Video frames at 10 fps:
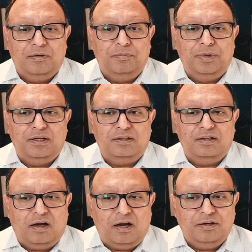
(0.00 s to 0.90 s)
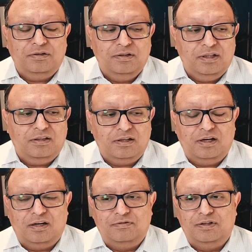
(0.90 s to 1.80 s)
But underneath the
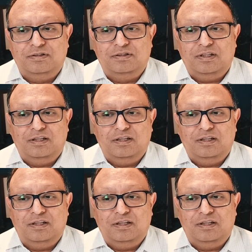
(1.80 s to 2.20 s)
covers,